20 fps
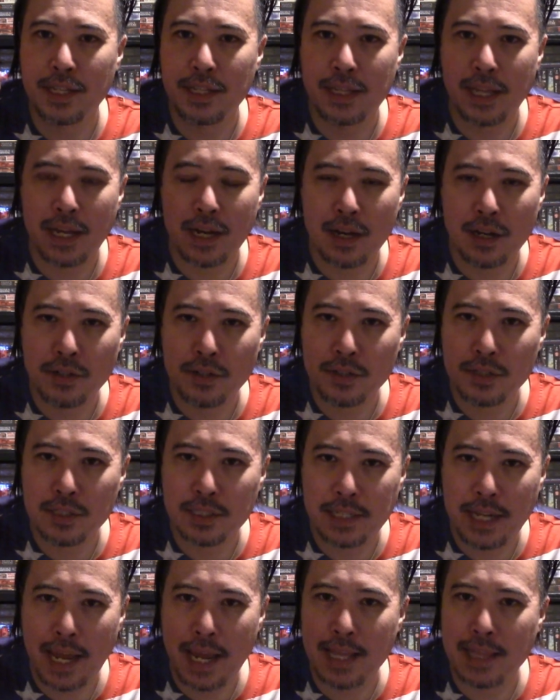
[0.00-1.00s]
they
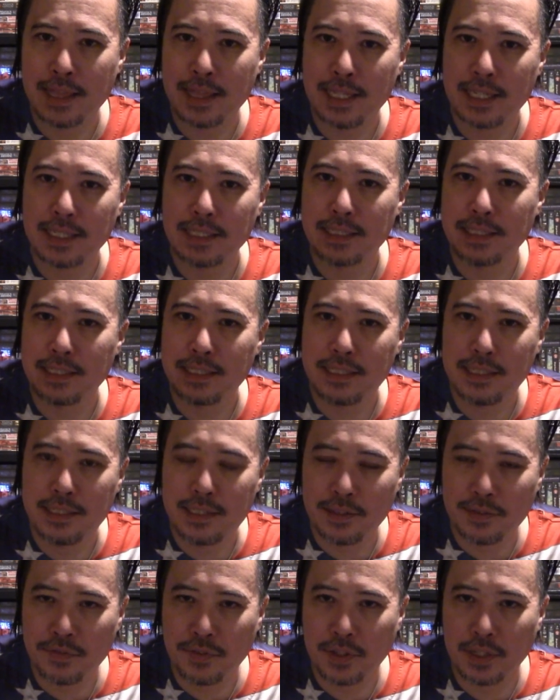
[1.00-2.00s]
understand things
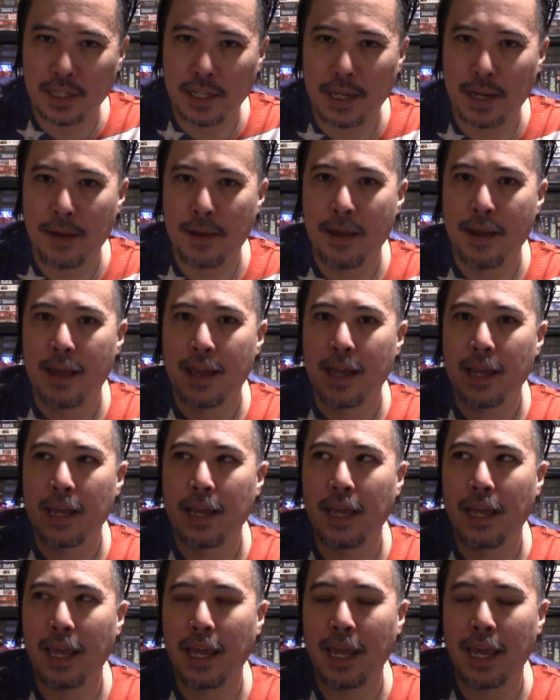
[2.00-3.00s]
differently,
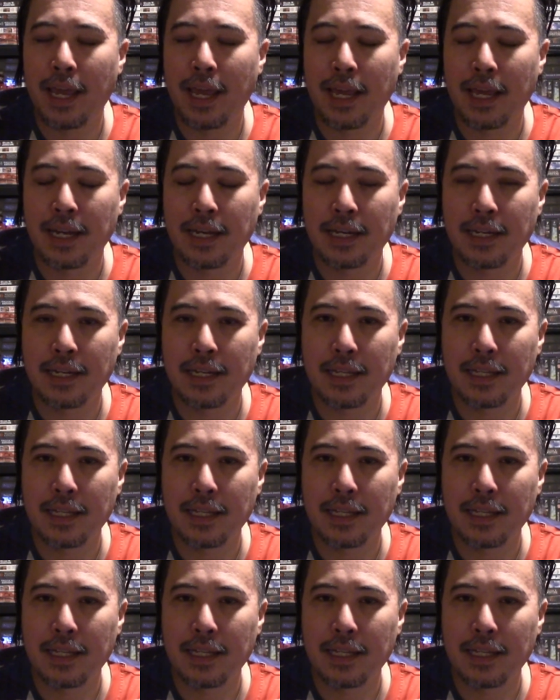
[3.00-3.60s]
and